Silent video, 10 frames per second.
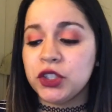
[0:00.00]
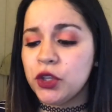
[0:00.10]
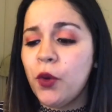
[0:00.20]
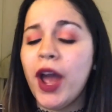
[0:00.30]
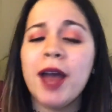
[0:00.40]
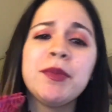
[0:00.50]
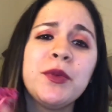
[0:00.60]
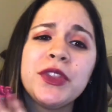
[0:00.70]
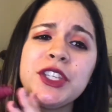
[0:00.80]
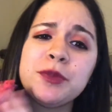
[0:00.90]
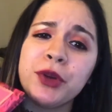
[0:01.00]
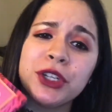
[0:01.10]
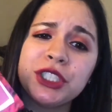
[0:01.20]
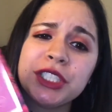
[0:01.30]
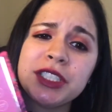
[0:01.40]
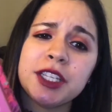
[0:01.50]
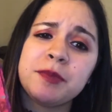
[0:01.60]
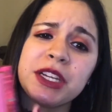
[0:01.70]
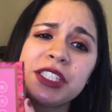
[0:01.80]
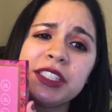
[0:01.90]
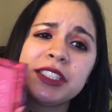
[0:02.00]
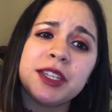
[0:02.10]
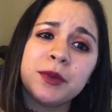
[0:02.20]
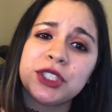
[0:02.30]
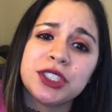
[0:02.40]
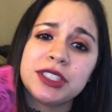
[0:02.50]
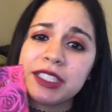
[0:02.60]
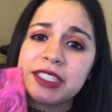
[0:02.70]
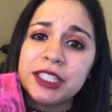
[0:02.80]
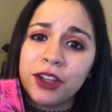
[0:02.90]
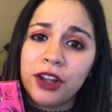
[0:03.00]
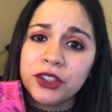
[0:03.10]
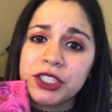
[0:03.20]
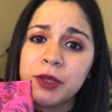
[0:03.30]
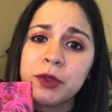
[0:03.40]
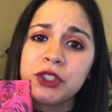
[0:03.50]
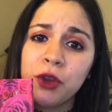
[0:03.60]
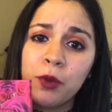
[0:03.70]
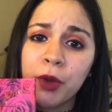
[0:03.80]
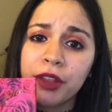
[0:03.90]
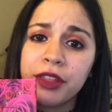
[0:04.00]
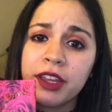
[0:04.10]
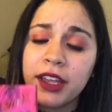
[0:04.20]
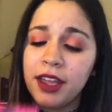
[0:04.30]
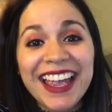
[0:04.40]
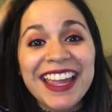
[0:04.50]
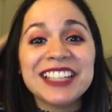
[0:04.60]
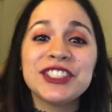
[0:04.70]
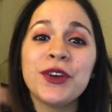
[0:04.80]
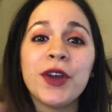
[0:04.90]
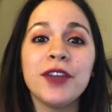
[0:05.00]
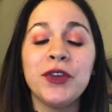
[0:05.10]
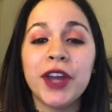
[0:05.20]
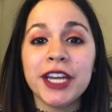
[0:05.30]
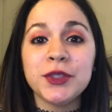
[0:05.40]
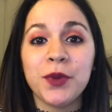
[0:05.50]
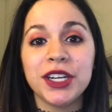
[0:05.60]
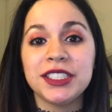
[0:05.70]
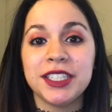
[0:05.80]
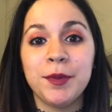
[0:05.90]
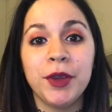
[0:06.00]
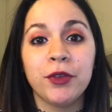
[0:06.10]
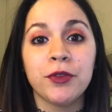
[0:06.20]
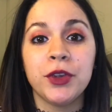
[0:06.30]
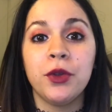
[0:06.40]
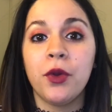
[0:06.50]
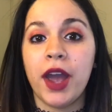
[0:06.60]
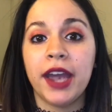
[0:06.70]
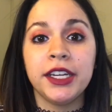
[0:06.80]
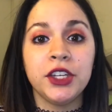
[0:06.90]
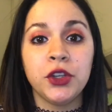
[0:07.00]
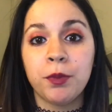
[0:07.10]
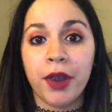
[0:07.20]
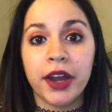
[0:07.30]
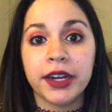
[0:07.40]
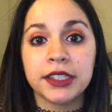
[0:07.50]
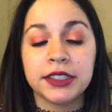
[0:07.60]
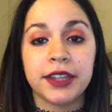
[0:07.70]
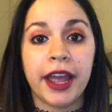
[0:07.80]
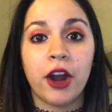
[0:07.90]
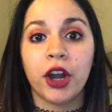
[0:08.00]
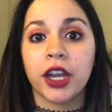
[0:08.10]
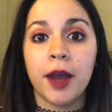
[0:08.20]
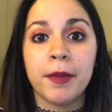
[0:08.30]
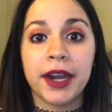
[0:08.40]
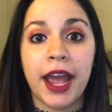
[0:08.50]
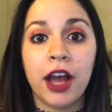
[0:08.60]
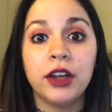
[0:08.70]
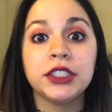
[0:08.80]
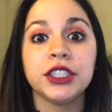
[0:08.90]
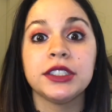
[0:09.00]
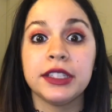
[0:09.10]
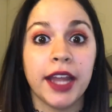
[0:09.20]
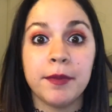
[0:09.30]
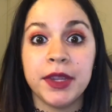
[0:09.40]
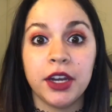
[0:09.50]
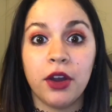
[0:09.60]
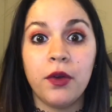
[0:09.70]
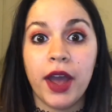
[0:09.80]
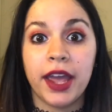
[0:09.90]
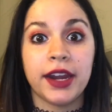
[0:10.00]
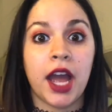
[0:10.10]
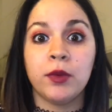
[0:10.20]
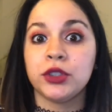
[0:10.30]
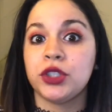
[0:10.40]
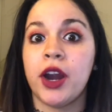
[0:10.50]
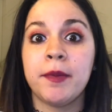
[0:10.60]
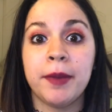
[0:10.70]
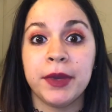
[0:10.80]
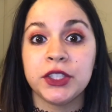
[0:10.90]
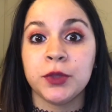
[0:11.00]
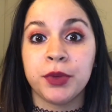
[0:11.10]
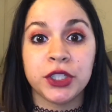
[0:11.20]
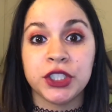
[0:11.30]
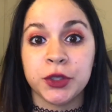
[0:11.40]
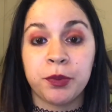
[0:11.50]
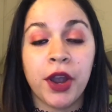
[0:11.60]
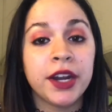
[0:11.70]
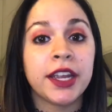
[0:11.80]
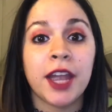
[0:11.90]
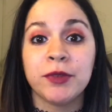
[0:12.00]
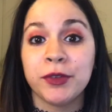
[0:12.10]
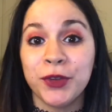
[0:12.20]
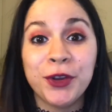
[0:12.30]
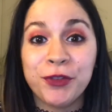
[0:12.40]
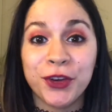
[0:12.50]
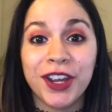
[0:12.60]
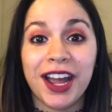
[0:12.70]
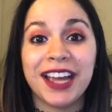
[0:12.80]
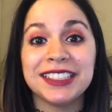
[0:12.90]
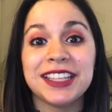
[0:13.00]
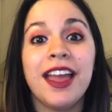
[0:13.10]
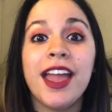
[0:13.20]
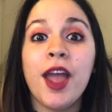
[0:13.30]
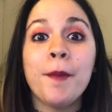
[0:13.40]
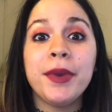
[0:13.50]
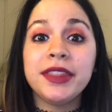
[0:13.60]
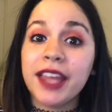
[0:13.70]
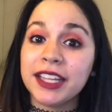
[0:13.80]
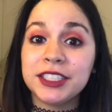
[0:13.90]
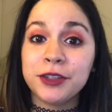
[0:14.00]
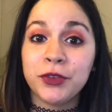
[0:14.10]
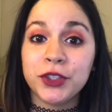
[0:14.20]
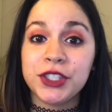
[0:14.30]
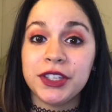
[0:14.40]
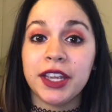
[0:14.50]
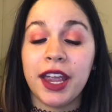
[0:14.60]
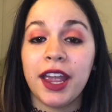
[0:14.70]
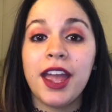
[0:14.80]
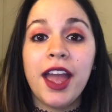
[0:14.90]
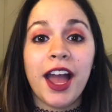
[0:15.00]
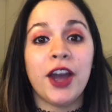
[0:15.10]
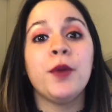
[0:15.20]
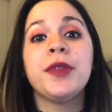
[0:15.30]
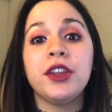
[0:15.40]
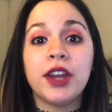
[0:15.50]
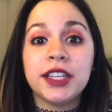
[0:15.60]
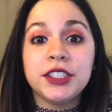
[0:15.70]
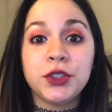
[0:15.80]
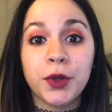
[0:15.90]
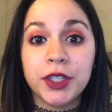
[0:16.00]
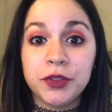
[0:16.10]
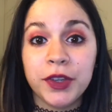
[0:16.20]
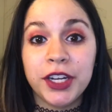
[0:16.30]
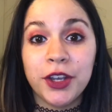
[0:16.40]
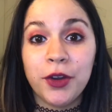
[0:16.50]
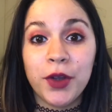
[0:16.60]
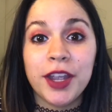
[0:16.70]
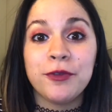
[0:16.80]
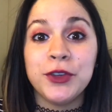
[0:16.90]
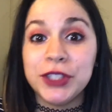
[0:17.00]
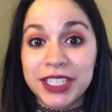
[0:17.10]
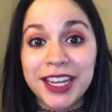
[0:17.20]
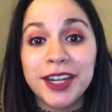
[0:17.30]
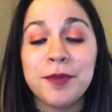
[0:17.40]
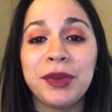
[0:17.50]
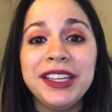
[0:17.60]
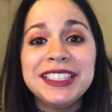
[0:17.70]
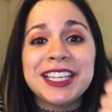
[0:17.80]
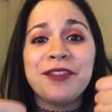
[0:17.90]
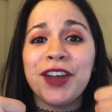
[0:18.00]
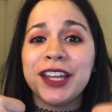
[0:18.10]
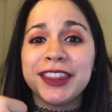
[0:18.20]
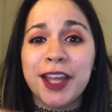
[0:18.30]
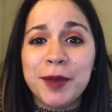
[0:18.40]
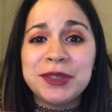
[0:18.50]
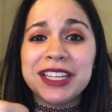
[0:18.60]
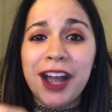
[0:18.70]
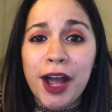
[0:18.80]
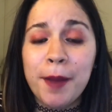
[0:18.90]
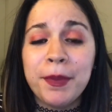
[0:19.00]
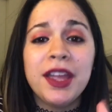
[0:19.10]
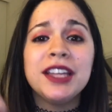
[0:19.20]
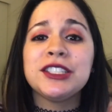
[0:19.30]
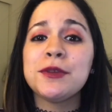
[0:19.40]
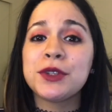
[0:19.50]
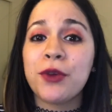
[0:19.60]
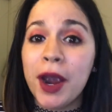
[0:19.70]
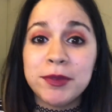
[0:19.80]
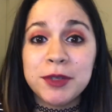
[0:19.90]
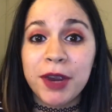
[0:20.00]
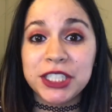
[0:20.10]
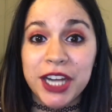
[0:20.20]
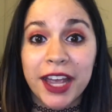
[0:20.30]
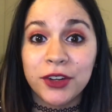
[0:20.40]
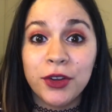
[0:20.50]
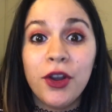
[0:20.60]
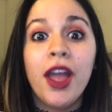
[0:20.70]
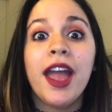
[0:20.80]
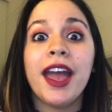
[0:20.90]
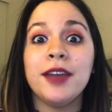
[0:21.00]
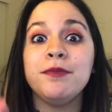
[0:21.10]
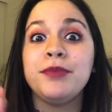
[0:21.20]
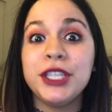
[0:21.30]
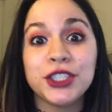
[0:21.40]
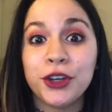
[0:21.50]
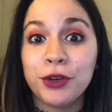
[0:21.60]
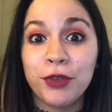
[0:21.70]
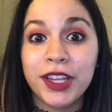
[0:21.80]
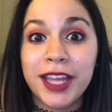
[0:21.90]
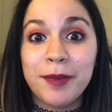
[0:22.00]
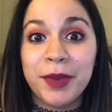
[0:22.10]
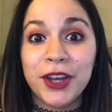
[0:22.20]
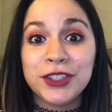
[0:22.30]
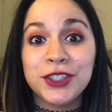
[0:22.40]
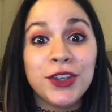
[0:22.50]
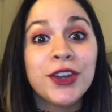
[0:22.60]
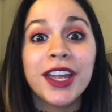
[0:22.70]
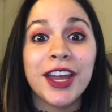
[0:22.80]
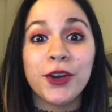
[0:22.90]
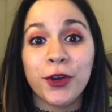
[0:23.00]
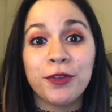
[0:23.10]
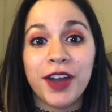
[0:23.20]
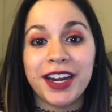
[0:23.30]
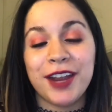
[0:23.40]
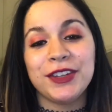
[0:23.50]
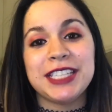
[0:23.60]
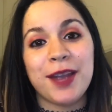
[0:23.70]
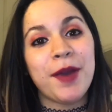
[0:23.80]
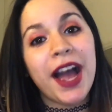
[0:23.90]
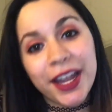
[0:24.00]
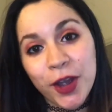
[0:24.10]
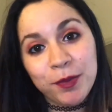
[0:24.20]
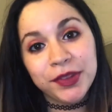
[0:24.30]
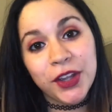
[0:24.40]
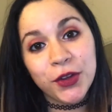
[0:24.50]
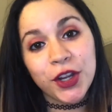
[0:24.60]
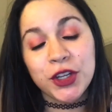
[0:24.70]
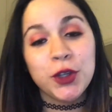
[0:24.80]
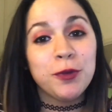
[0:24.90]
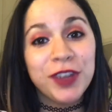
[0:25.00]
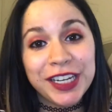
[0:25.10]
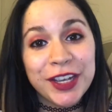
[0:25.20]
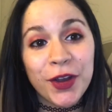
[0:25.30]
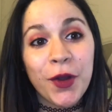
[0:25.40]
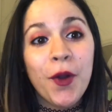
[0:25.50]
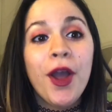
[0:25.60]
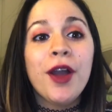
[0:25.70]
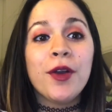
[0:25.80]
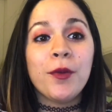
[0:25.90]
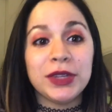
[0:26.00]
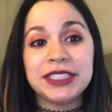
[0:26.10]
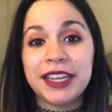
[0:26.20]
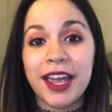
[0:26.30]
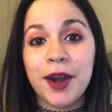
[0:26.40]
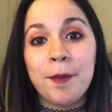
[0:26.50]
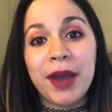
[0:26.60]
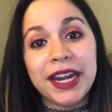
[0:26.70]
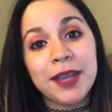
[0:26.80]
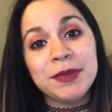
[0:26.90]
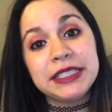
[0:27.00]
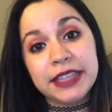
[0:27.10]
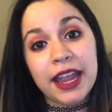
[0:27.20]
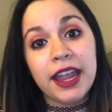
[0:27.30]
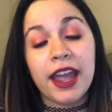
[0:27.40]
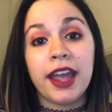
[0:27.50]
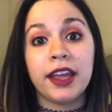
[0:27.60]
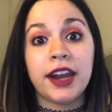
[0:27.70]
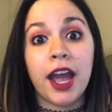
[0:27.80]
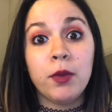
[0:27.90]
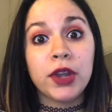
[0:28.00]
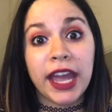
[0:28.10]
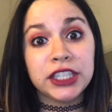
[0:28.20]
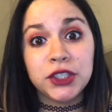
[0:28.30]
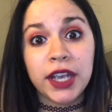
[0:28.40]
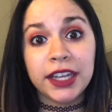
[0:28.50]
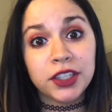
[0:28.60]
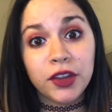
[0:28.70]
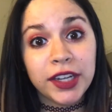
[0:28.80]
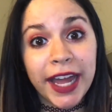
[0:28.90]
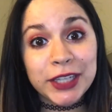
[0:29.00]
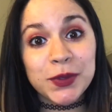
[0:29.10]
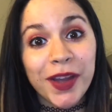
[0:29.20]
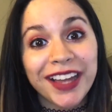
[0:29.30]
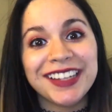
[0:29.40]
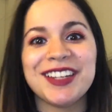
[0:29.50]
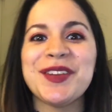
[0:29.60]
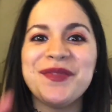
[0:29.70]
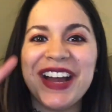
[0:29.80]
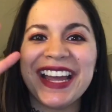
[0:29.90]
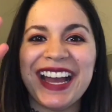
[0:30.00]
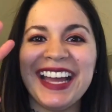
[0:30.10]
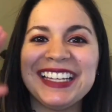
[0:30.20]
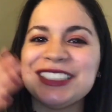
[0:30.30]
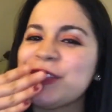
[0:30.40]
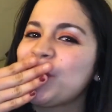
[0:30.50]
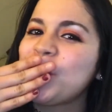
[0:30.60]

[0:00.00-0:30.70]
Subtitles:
so happy with this purchase, especially since it was just $16. It was so worth it. Yeah, so if you guys want to see me review any new products that are coming out, just let me know and I will try my best to purchase the product and review it for you guys. But that's it for today. I hope that you guys enjoyed this video. If you did, please give it a thumbs up, subscribe to my channel, and be sure to ring that bell so you can get notified every time I upload a new video. Once again, my name is Day and I will catch you guys on the next one. Bye guys.